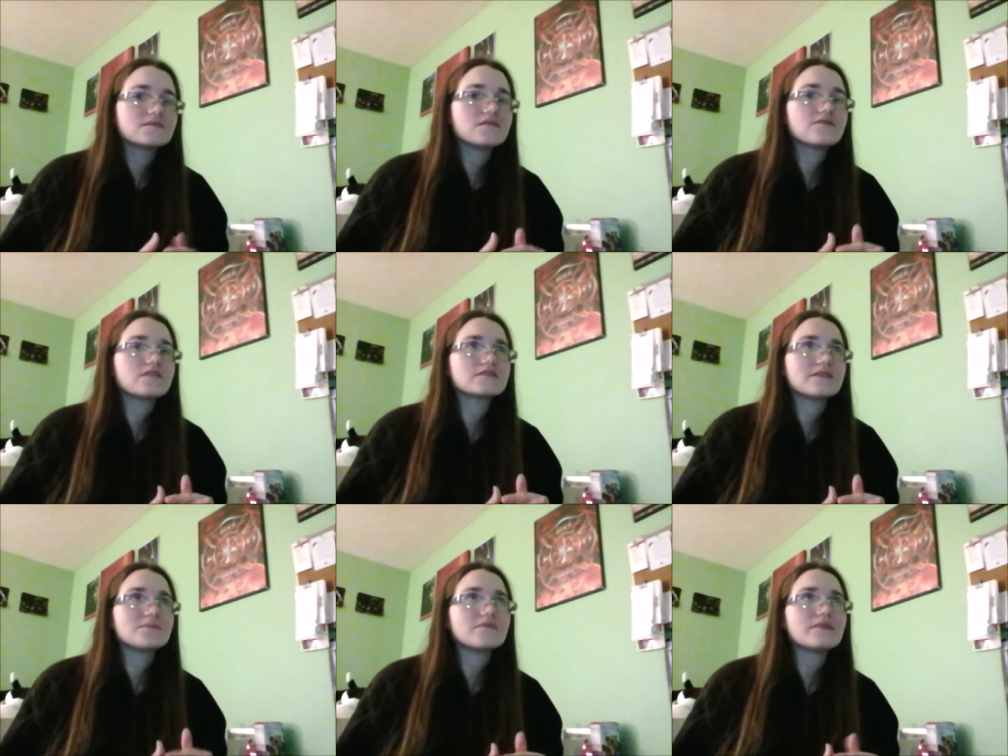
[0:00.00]
So for
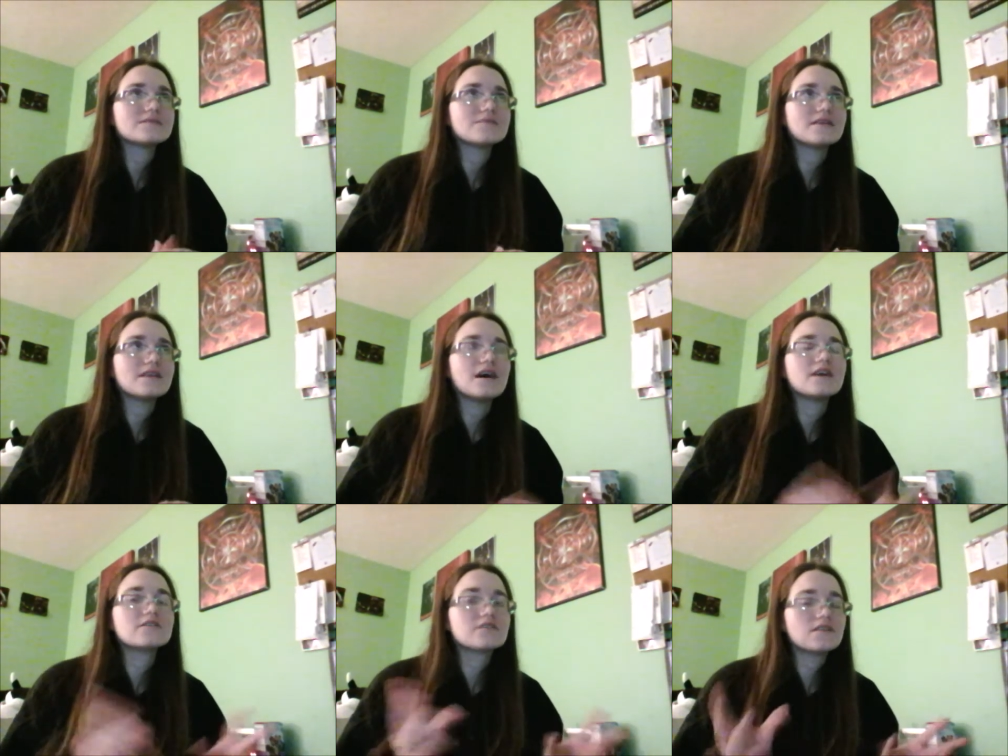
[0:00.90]
example, if I spend a
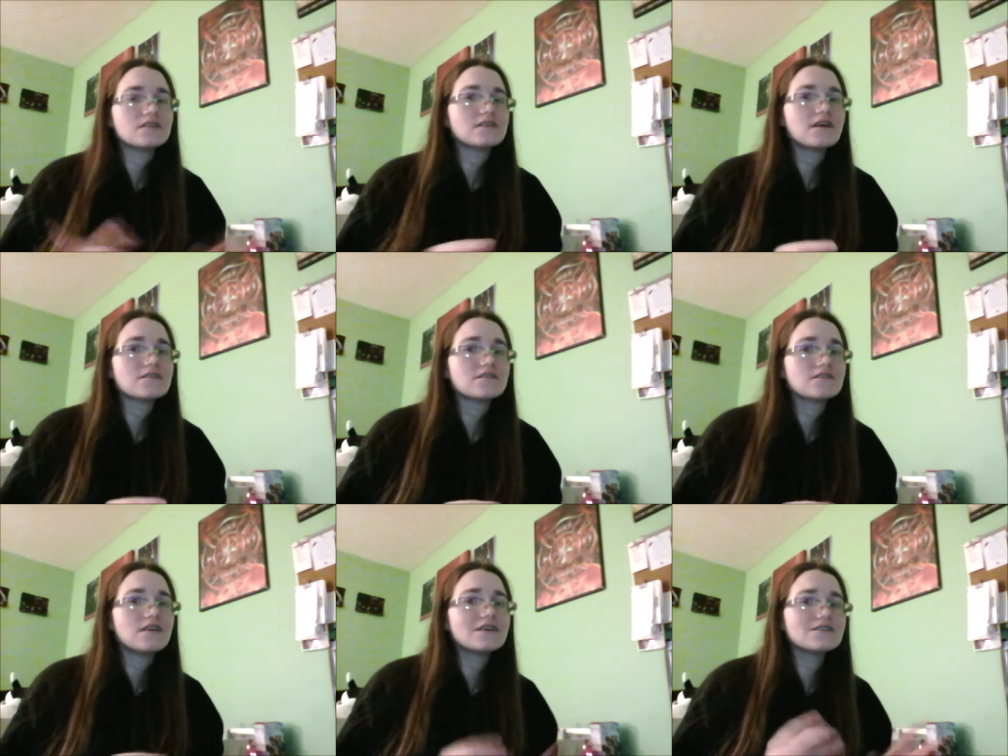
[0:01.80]
hundred on
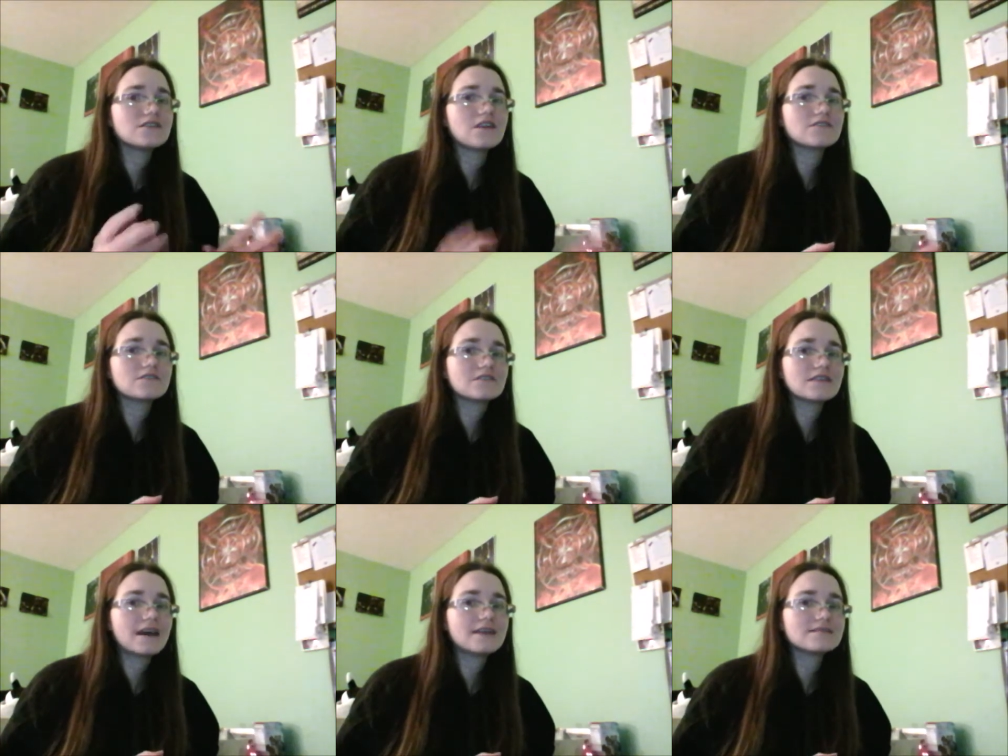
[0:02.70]
dollar a hundred dollars
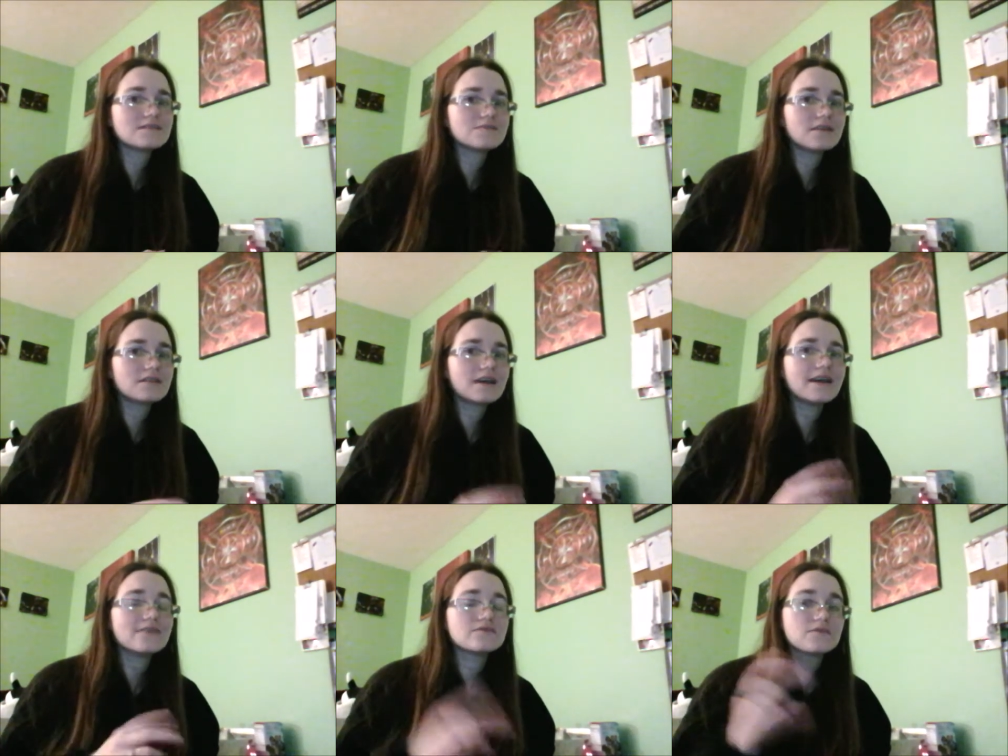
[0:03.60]
in gas this month, I
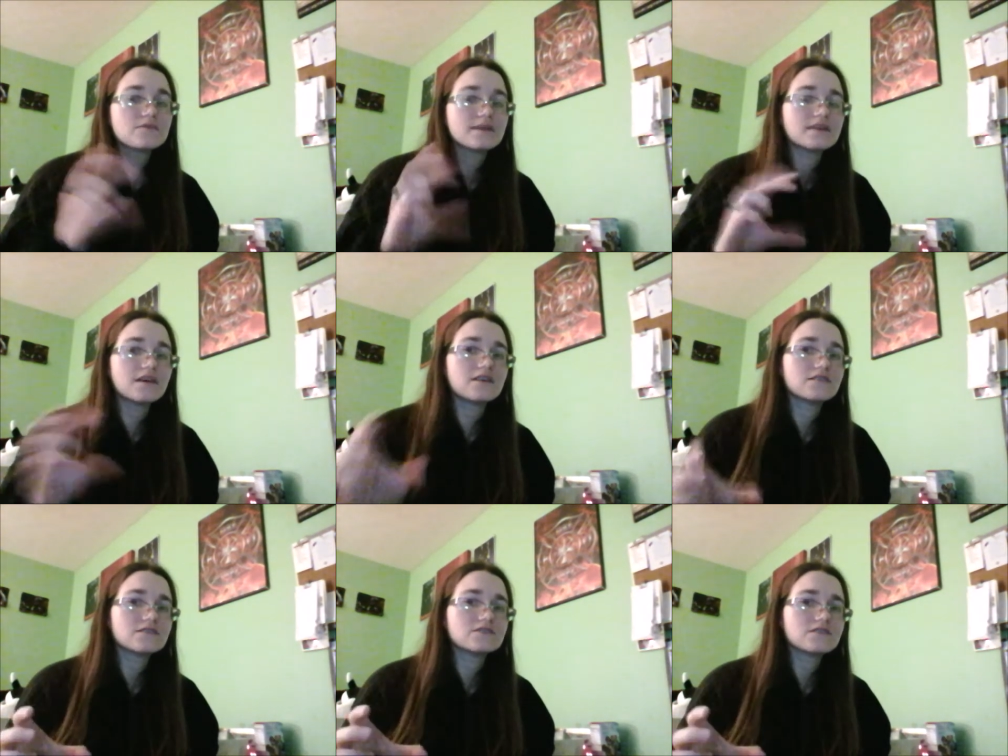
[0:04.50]
have twenty
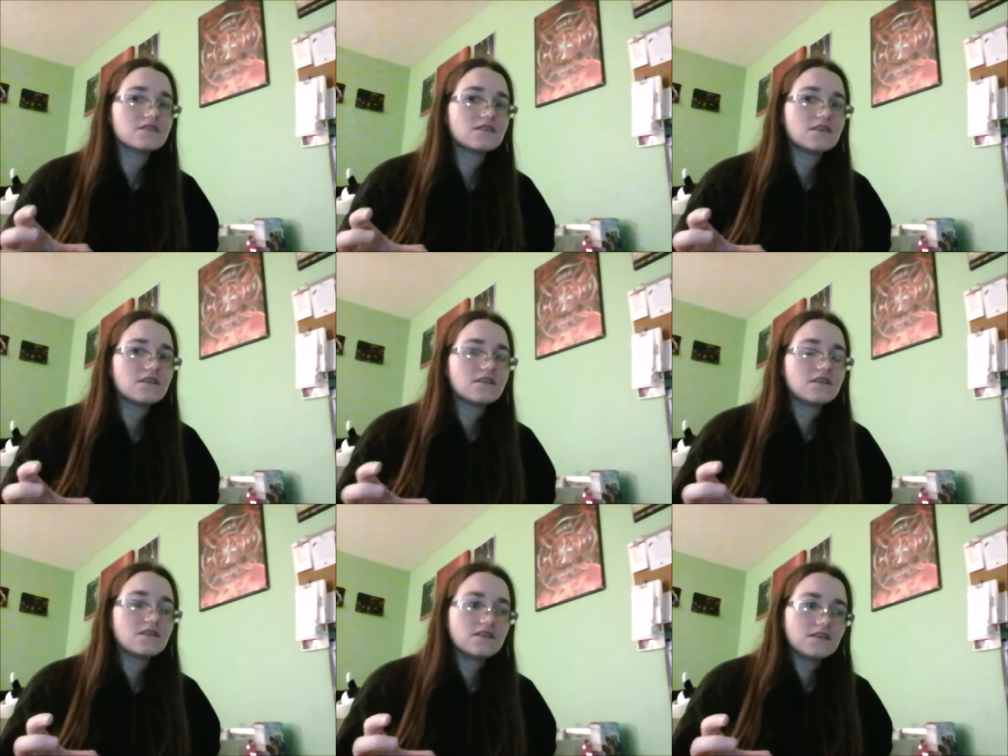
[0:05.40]
dollars
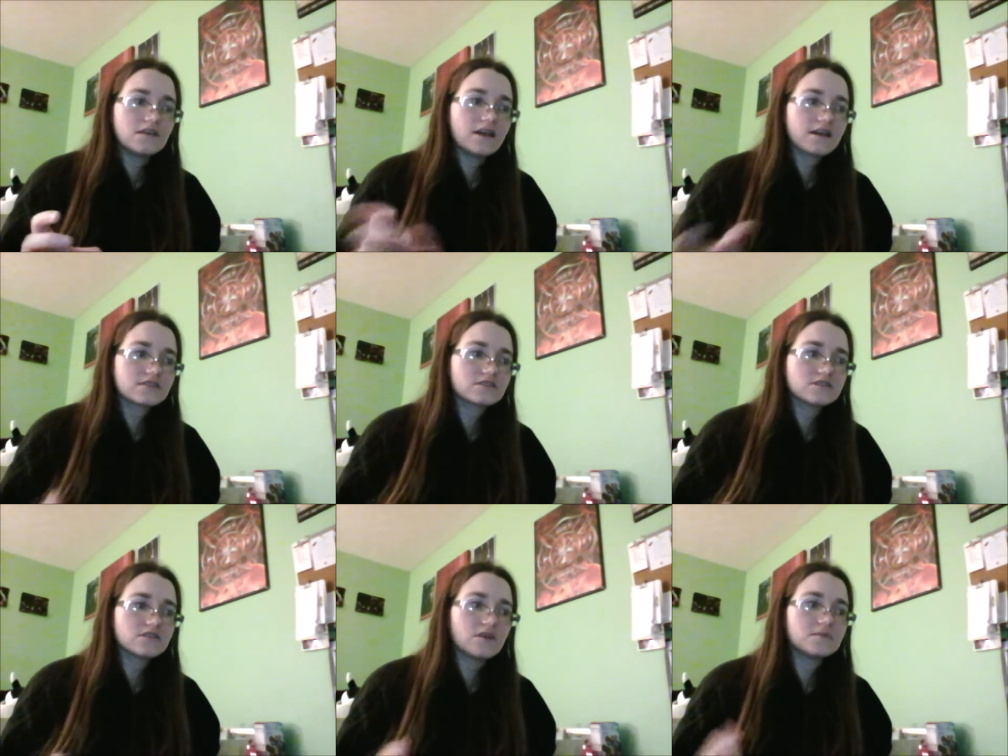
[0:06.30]
extra,
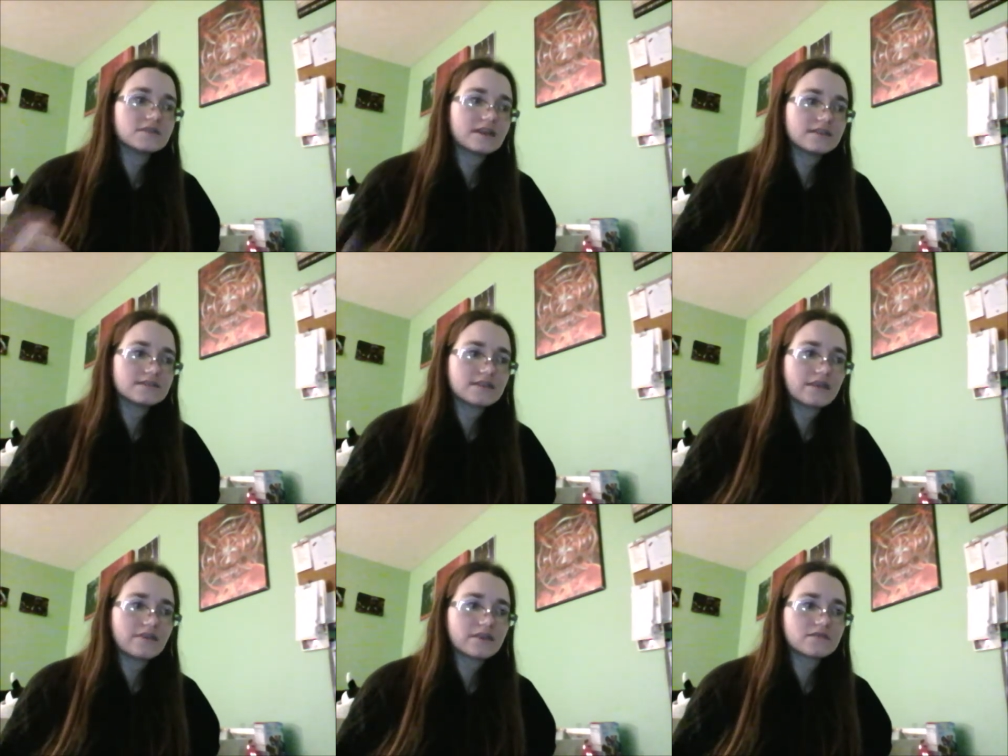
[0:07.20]
so I'll put that in
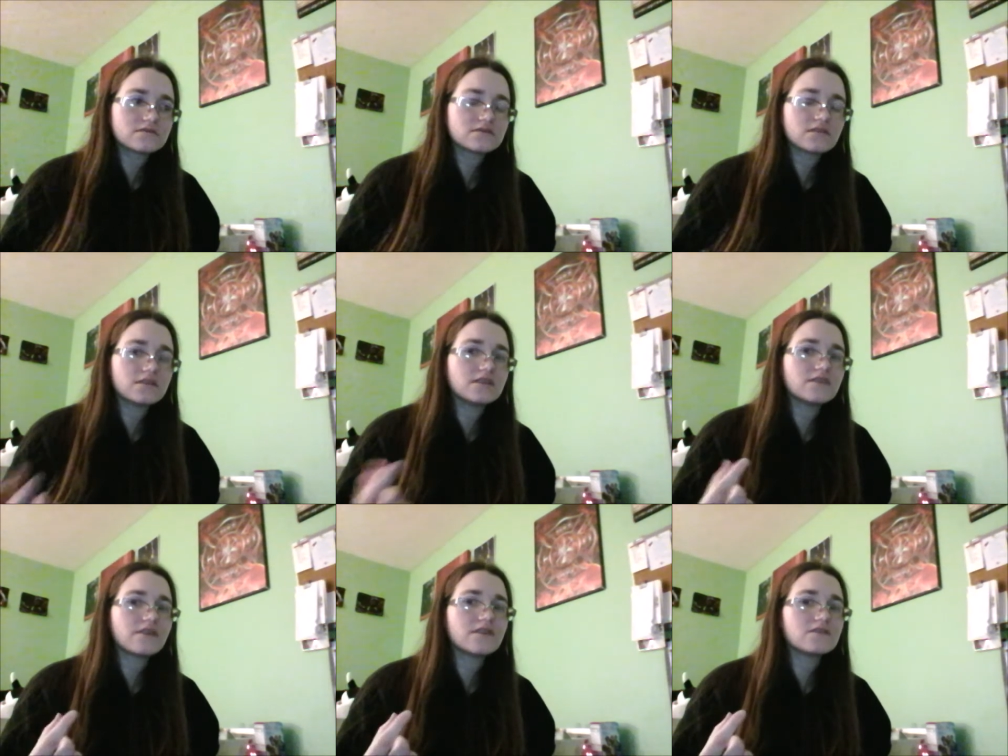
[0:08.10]
savings. And
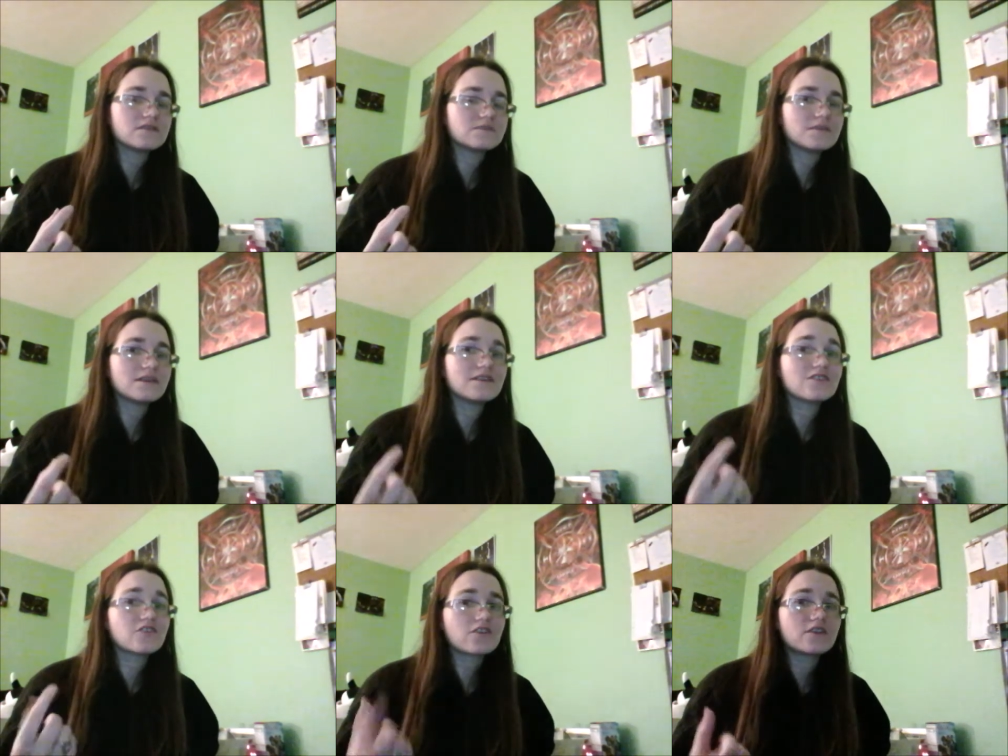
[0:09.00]
if I only
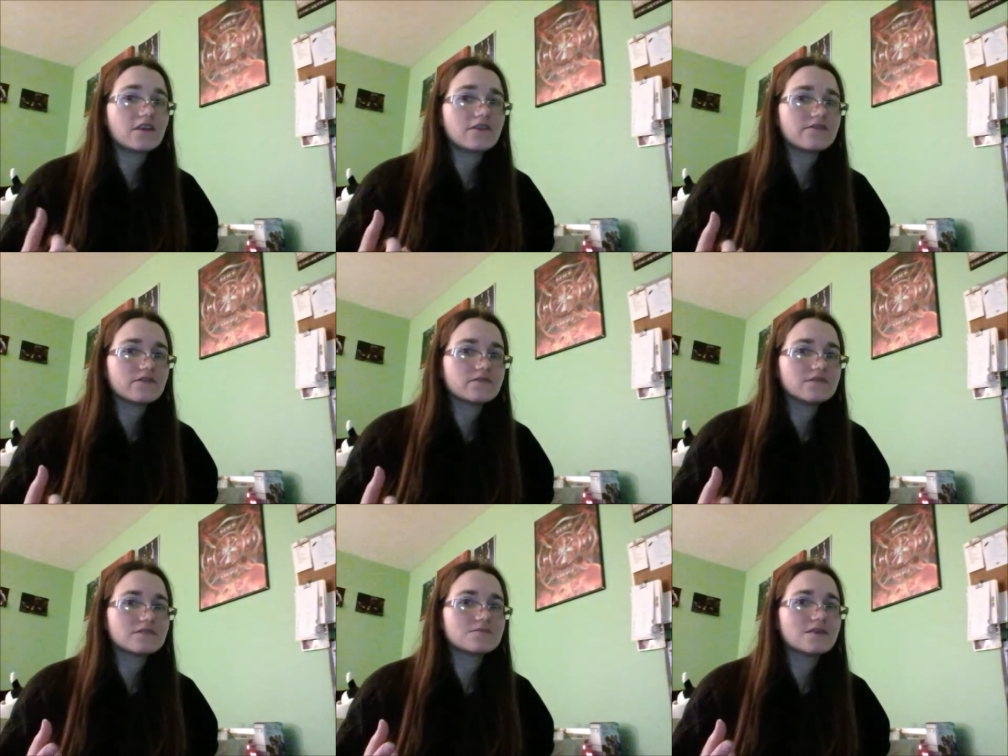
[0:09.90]
spend thirty on food
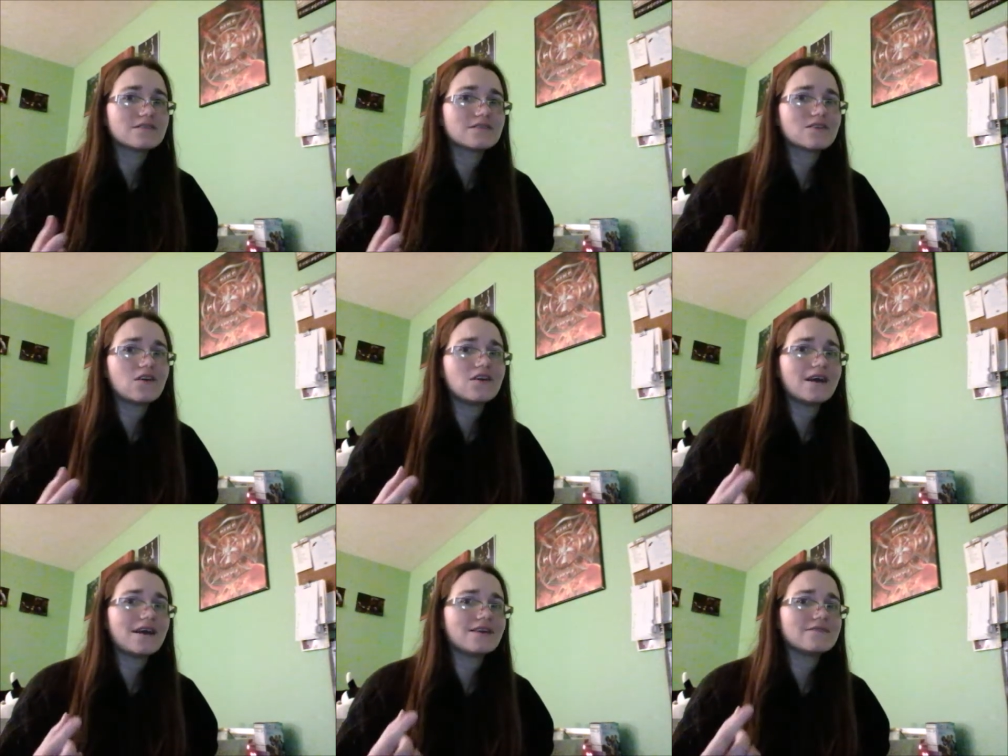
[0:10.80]
this month, I'll
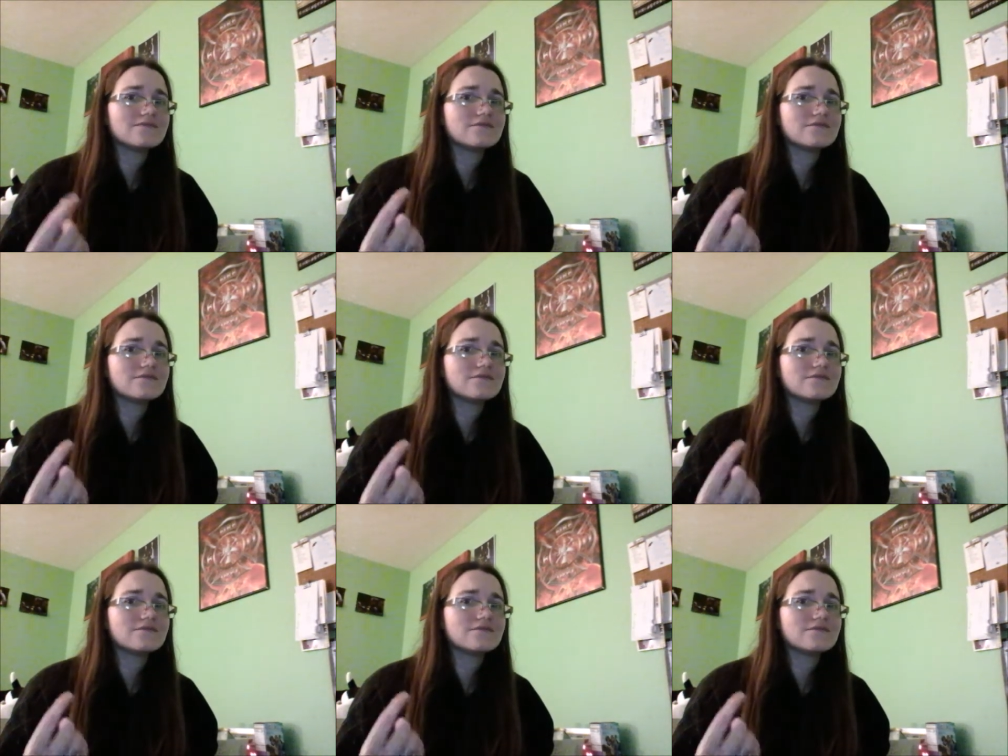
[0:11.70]
have